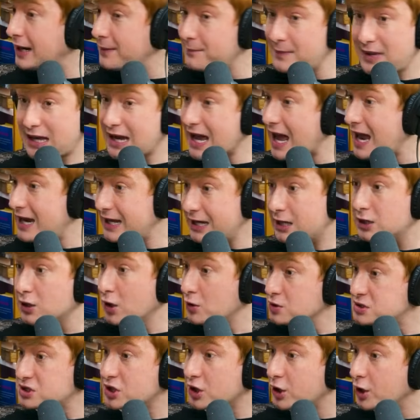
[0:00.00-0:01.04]
me any
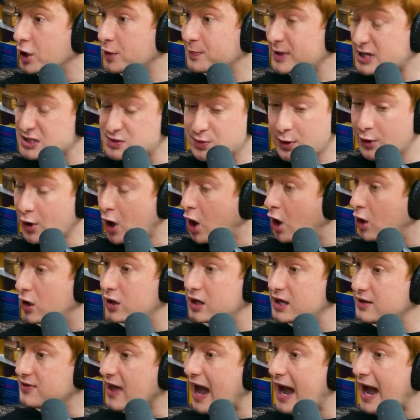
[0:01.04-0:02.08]
closer to her because we were already that